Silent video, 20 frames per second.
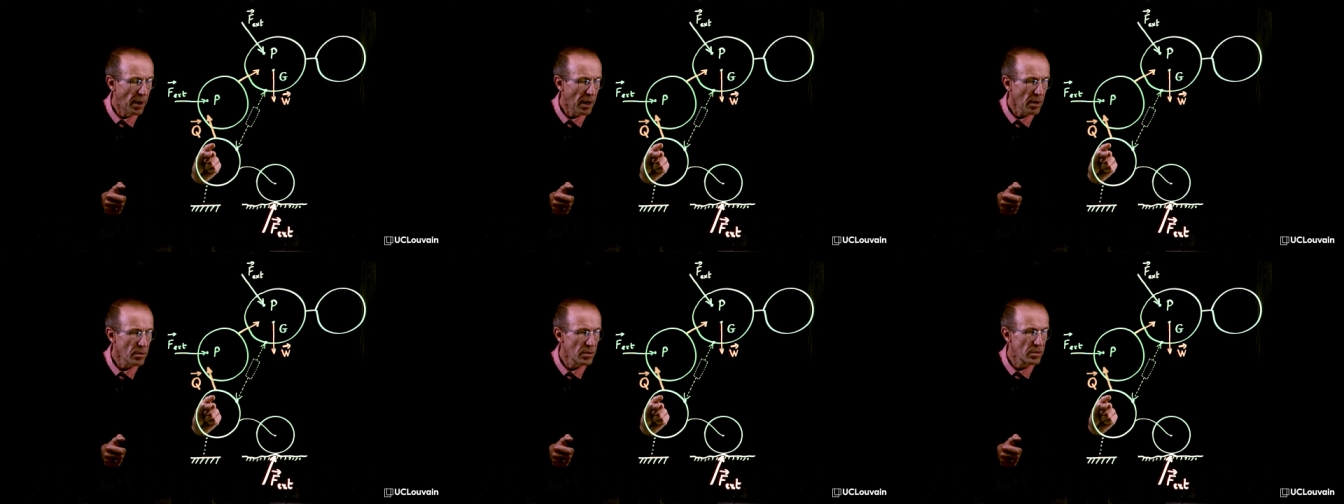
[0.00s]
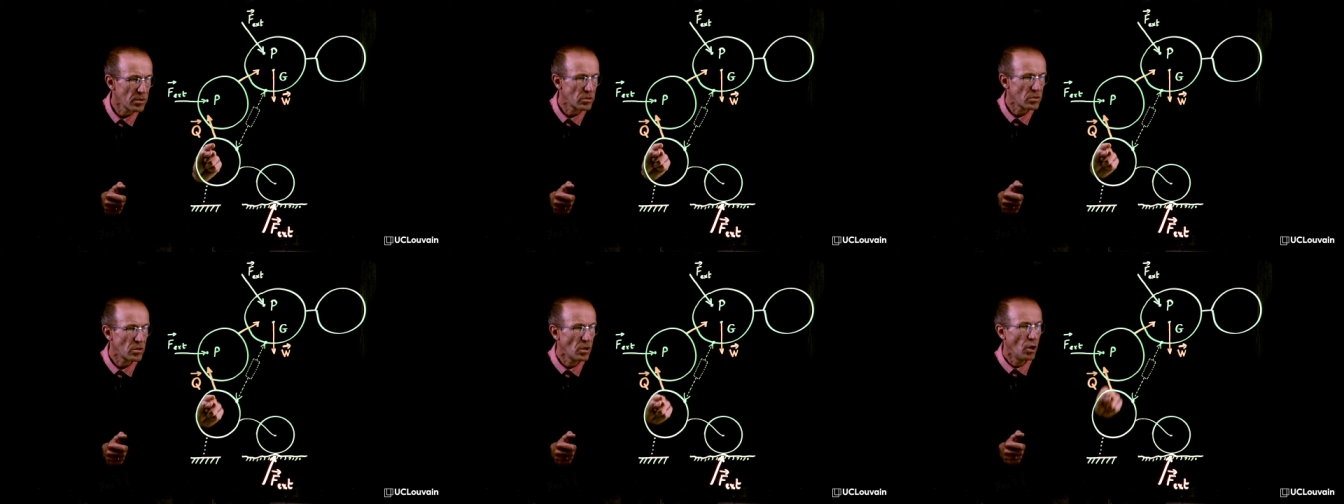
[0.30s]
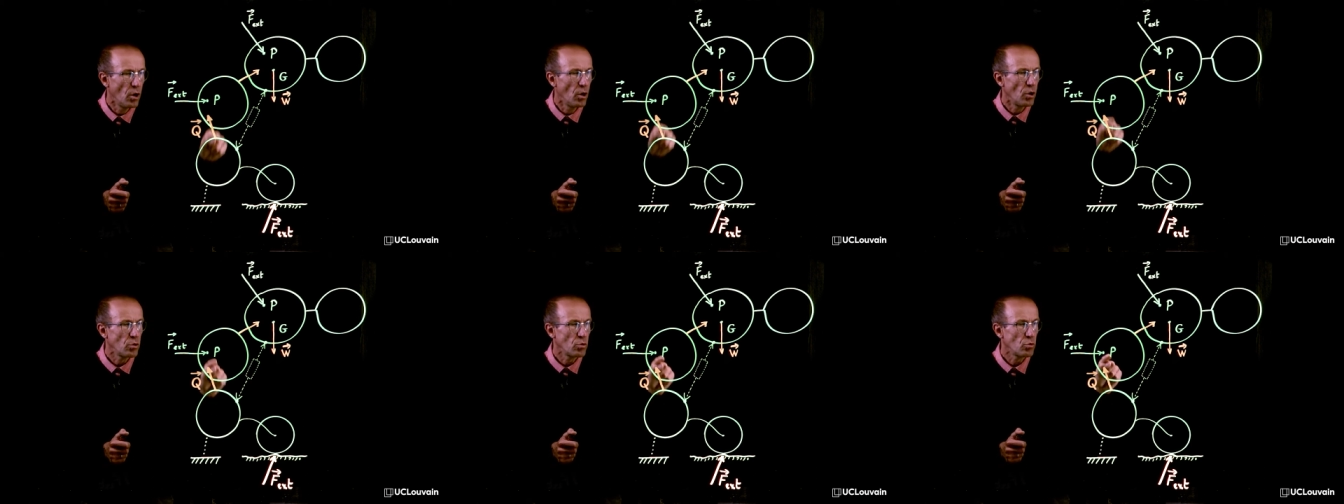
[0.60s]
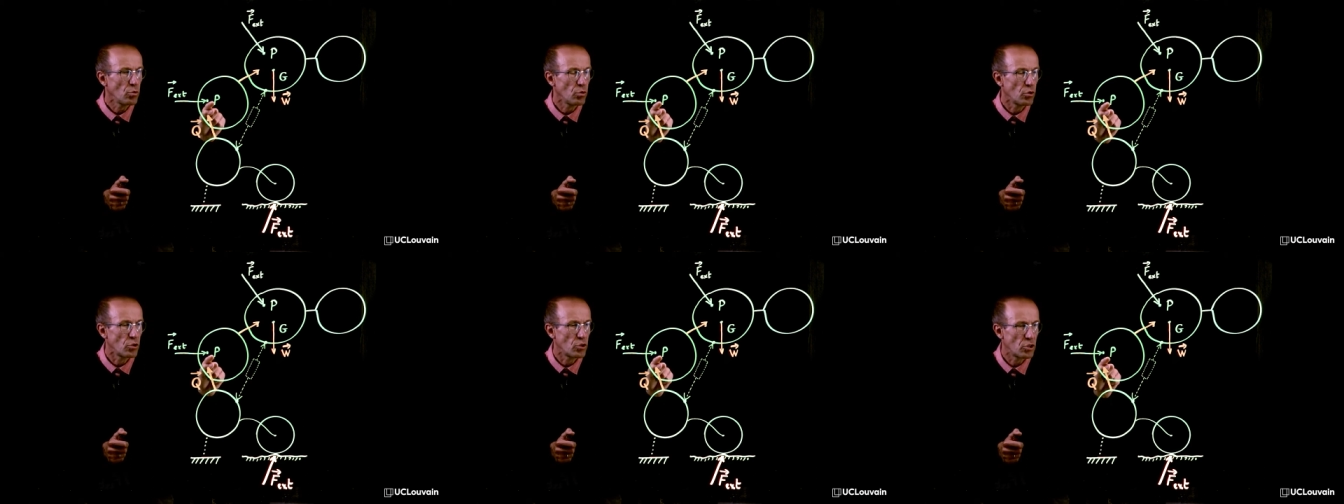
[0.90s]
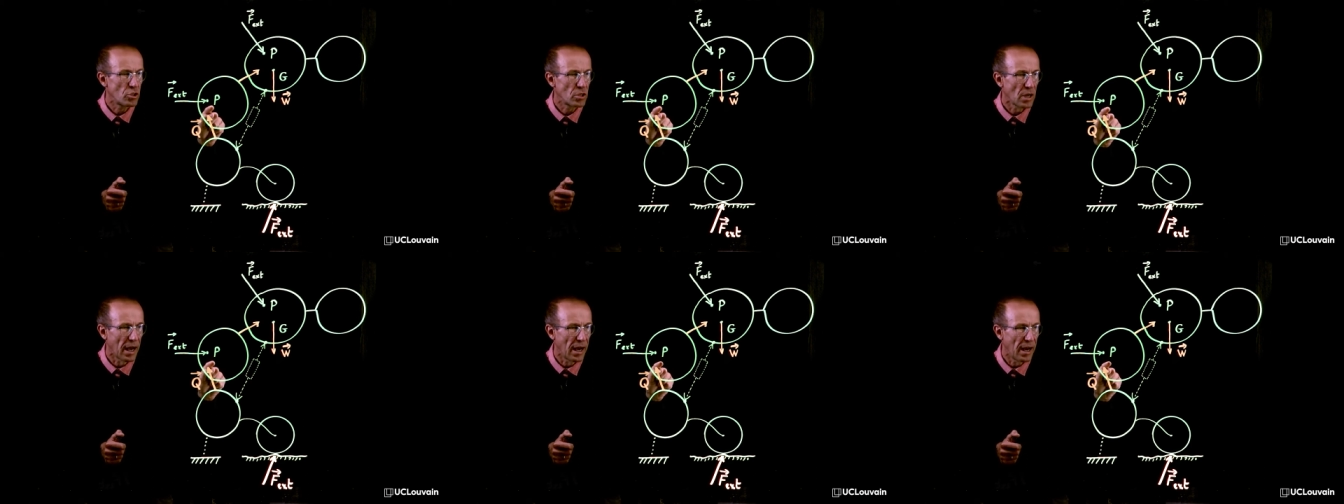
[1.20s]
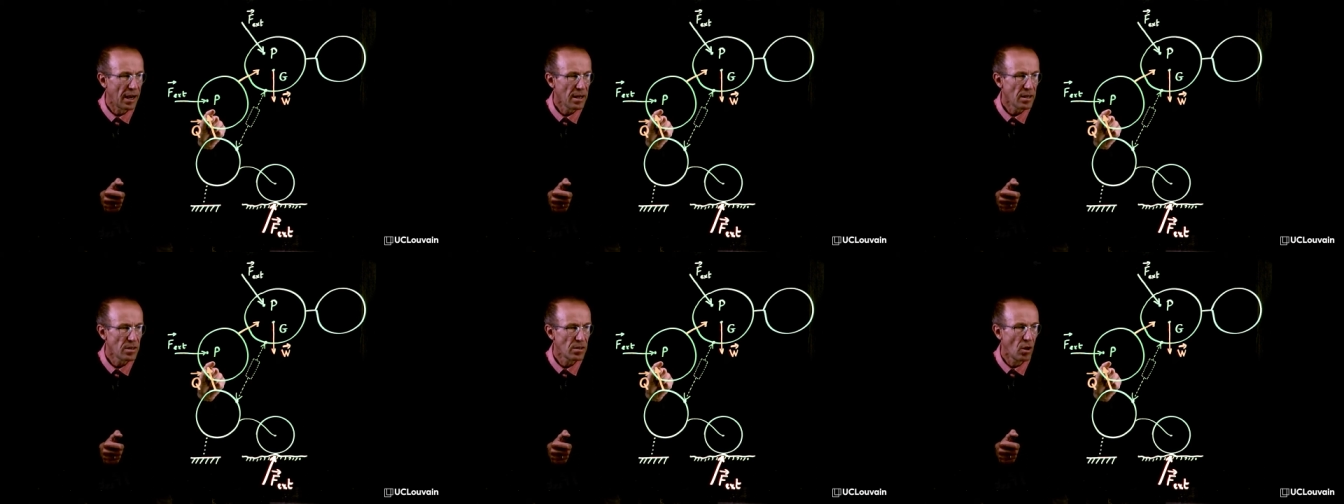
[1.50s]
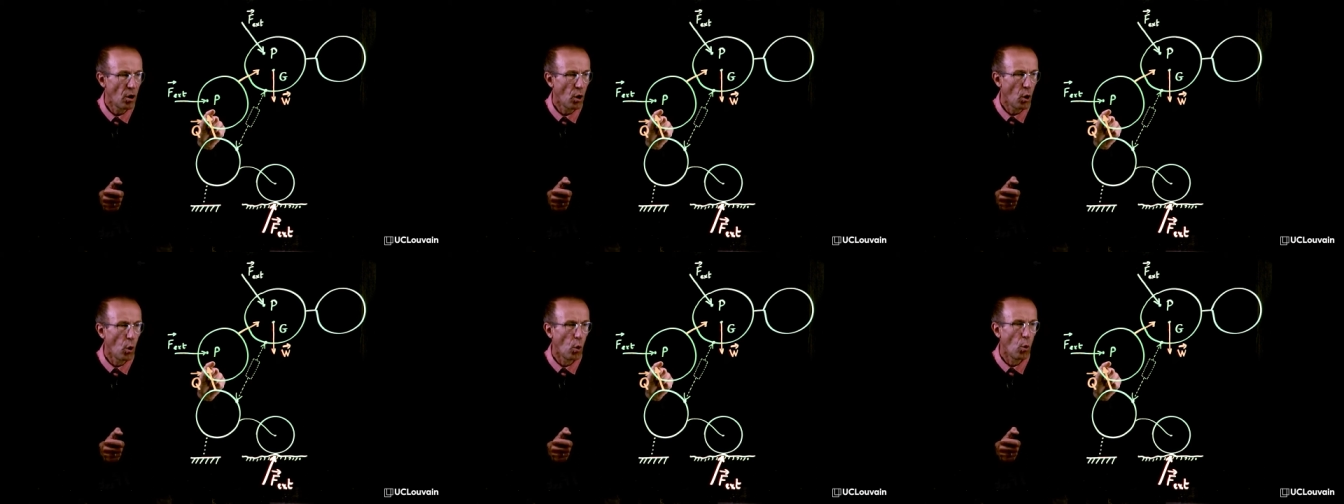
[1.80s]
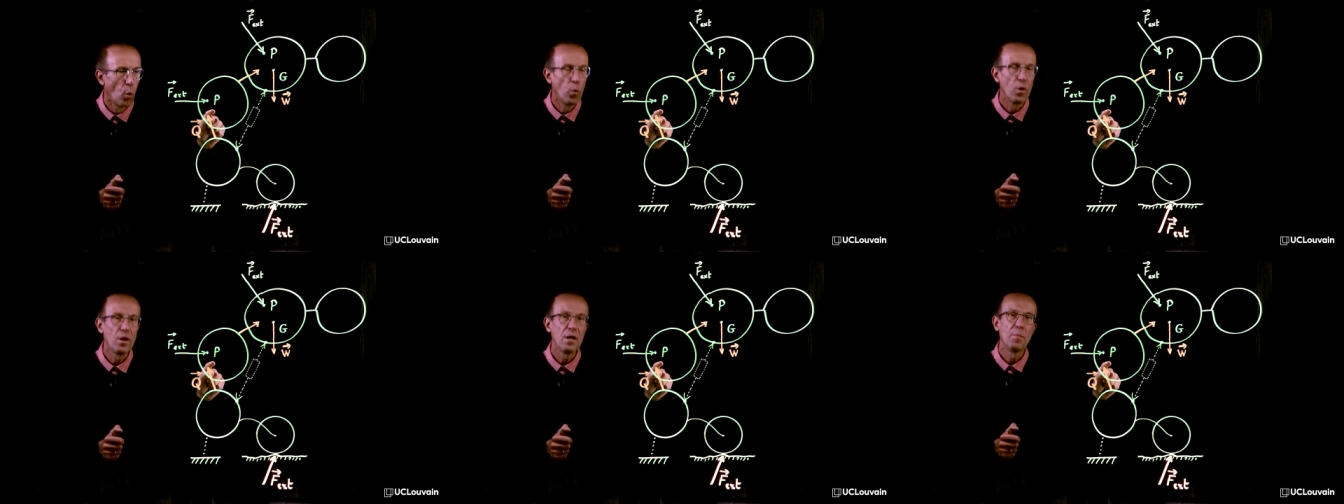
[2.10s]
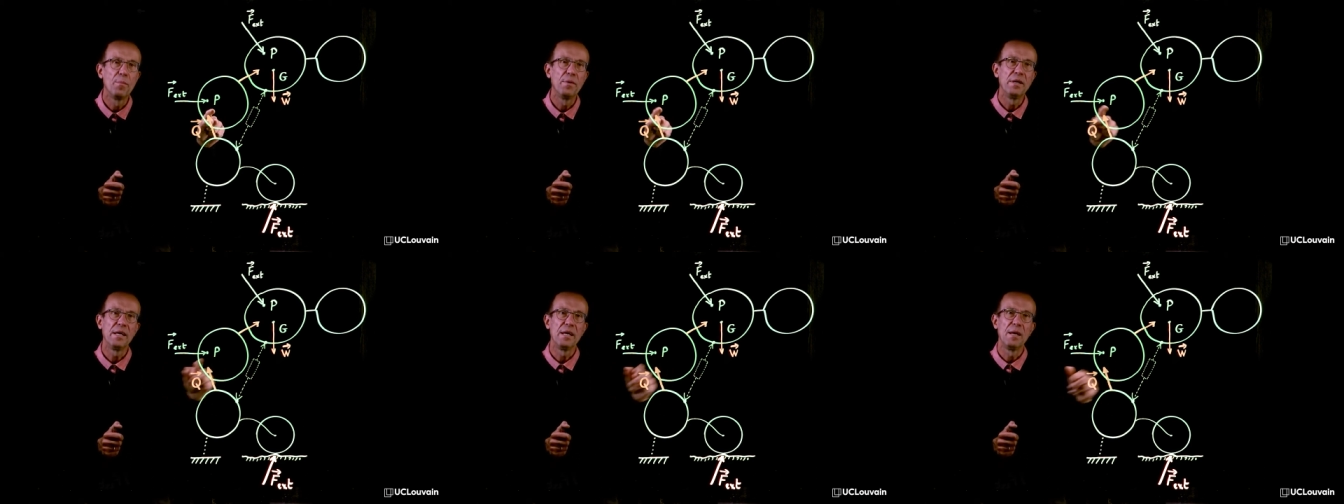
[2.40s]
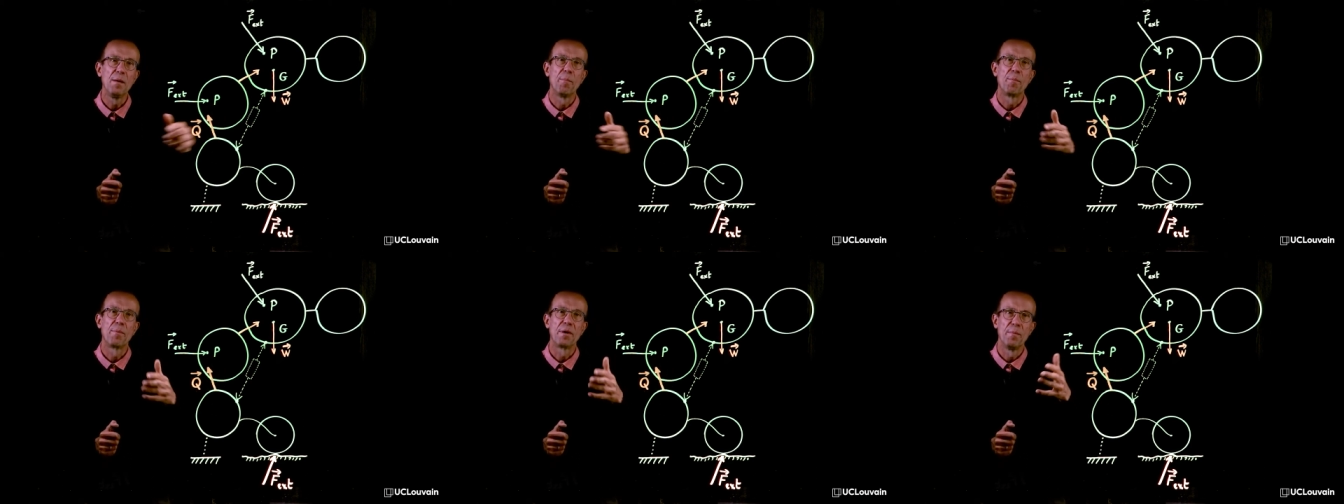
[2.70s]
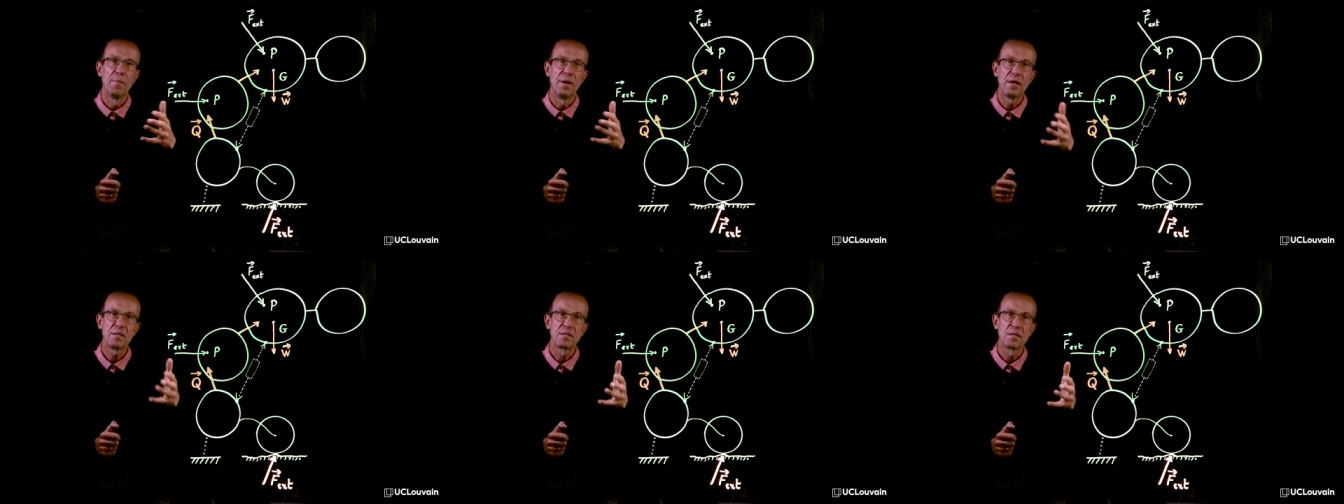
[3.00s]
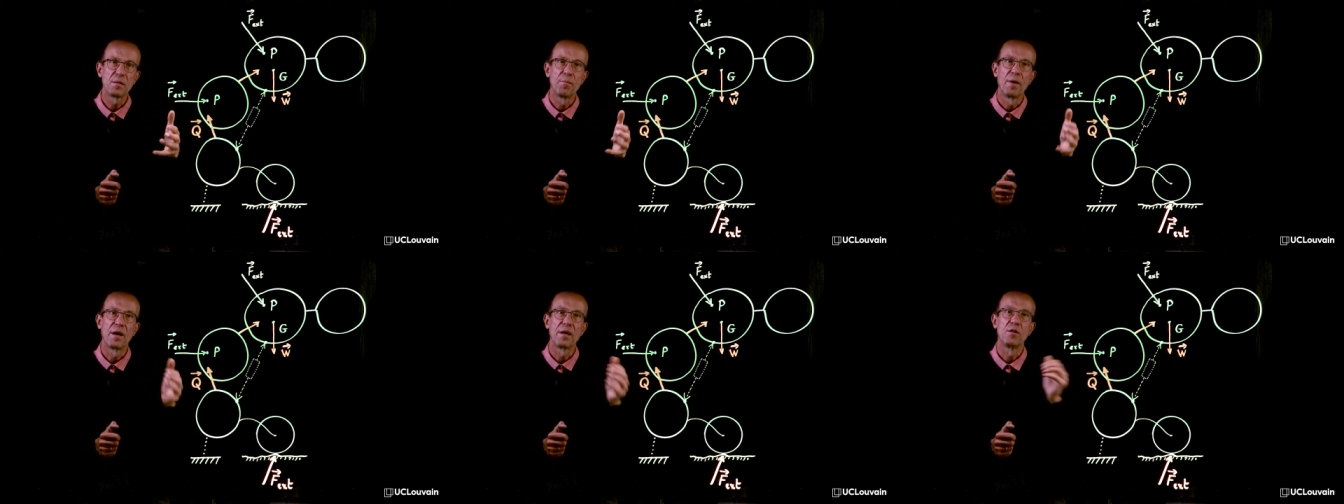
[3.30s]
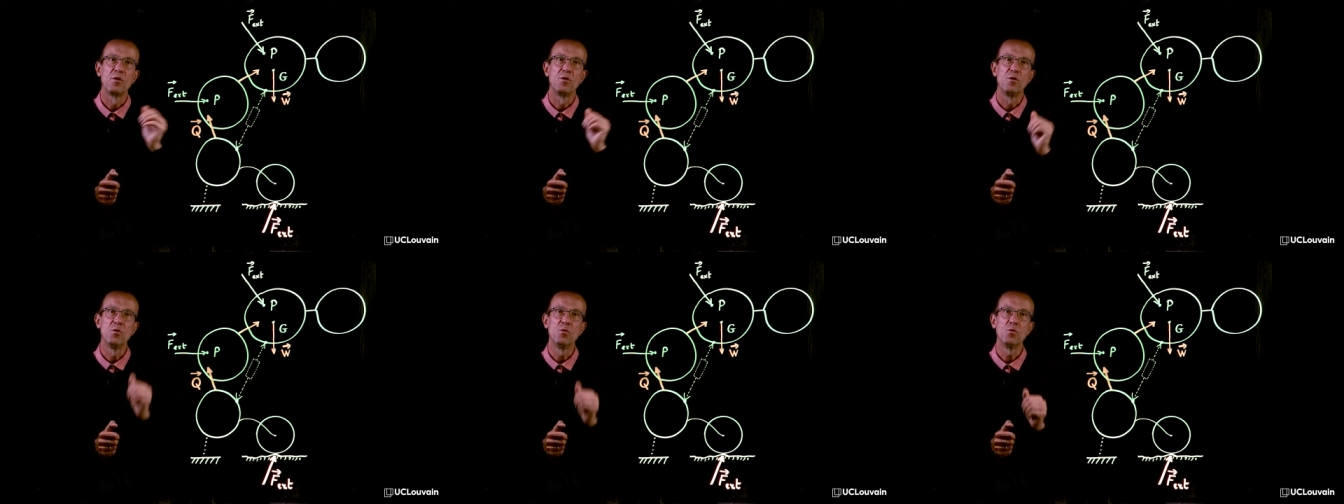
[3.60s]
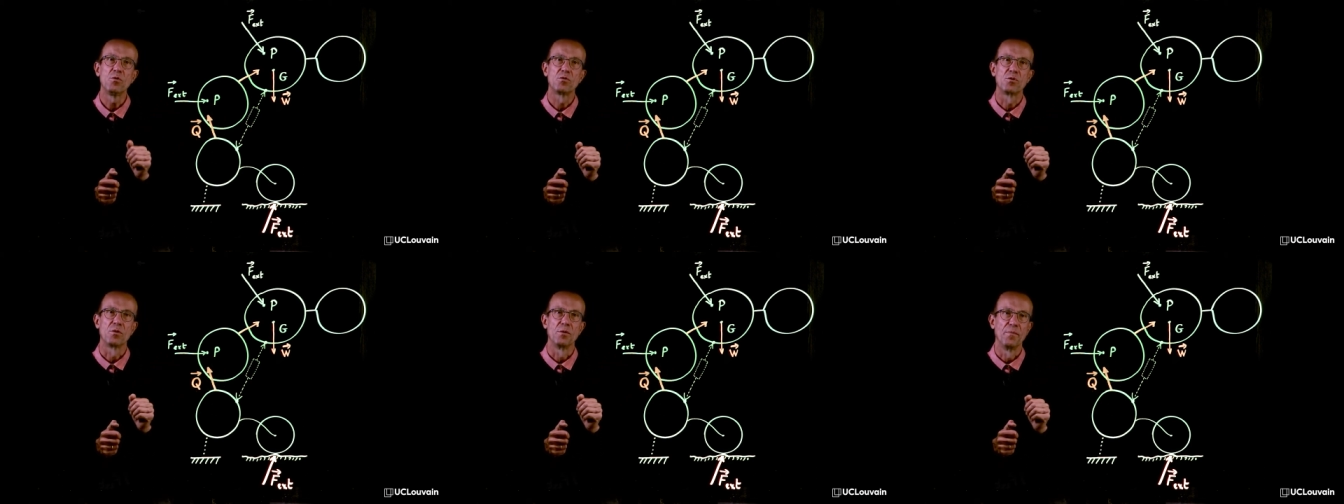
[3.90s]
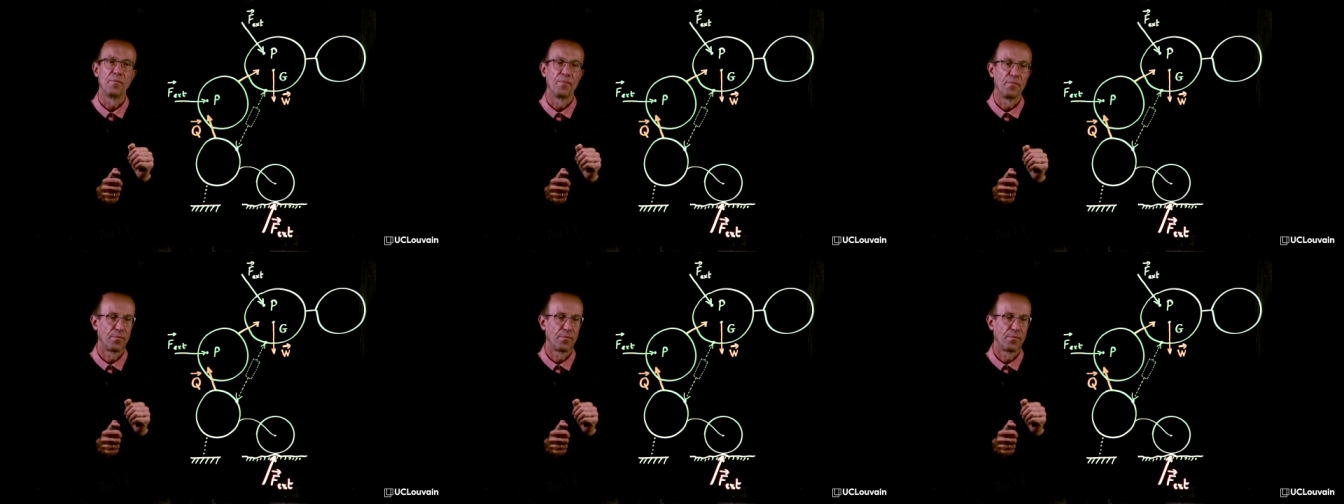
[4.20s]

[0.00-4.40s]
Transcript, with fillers: parent to the child will be implemented by the user.